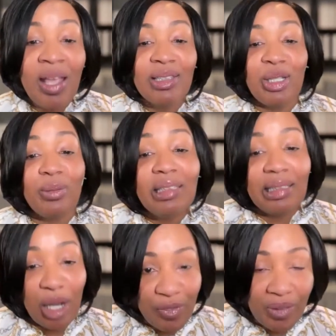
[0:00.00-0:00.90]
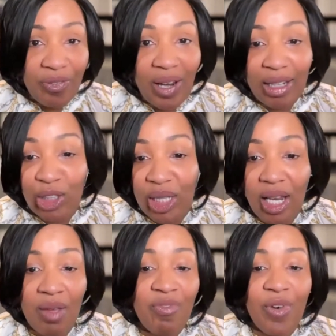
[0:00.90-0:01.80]
So self-reflection
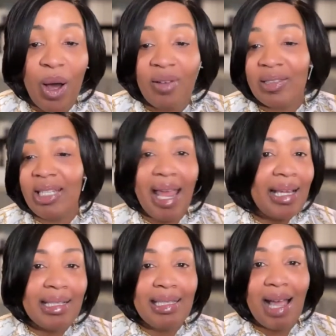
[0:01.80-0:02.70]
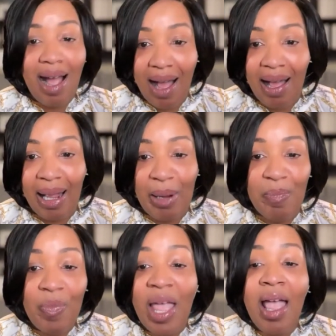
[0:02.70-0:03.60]
involves taking time